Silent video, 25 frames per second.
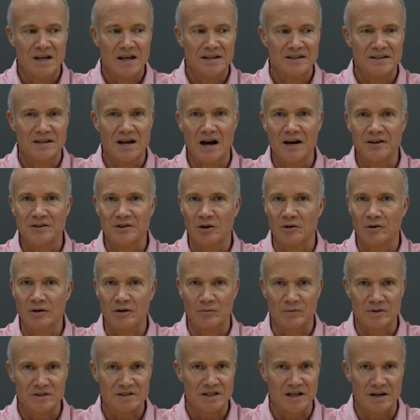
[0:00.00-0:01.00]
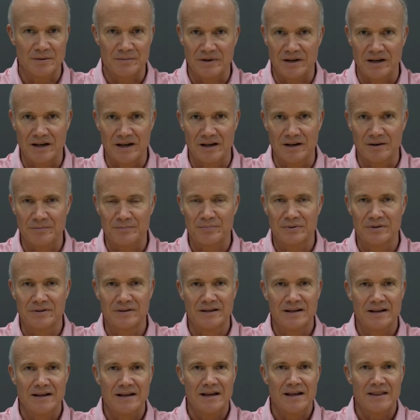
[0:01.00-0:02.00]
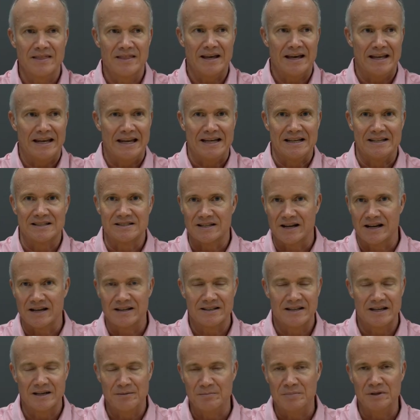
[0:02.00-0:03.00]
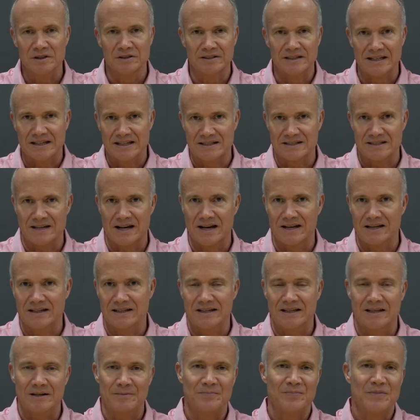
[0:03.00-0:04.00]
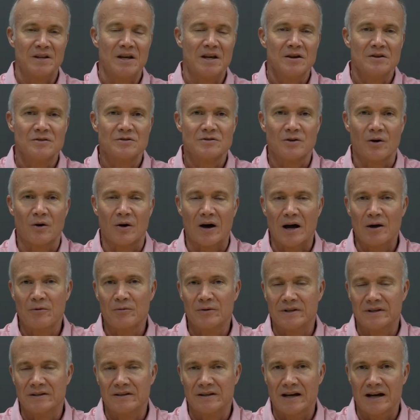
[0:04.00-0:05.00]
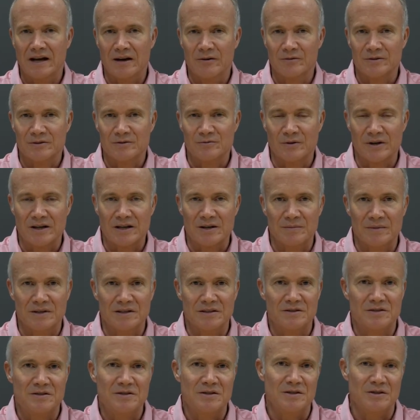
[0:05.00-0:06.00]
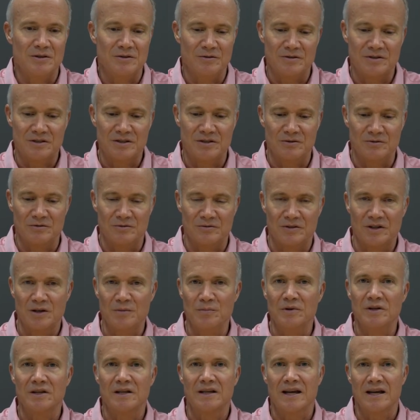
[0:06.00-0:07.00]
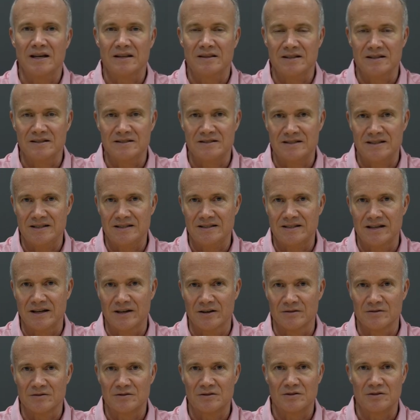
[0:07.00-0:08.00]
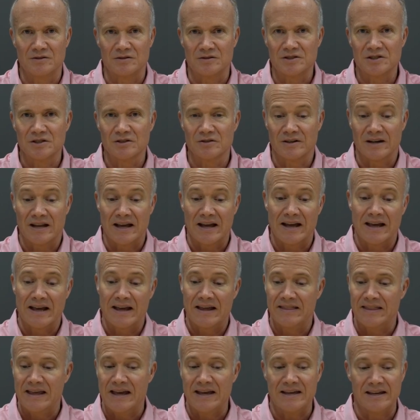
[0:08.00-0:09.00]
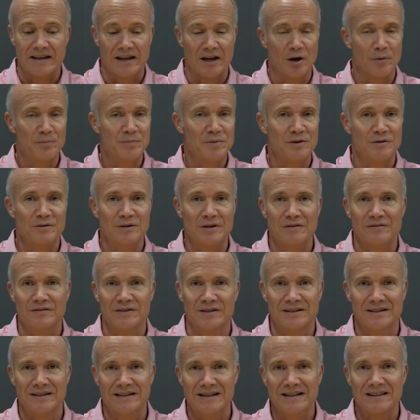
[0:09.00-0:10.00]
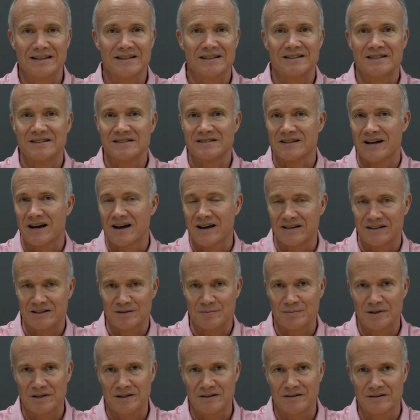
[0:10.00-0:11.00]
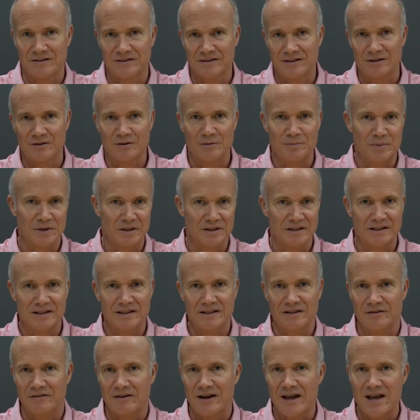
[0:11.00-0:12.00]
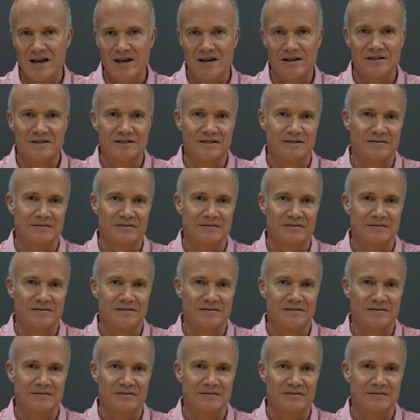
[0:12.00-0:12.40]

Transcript: Not knowing what's coming up, that anxiety can build anxiety. So I would recommend to you to communicate these details to your children. They can help you even in the design, depending on their ability and their age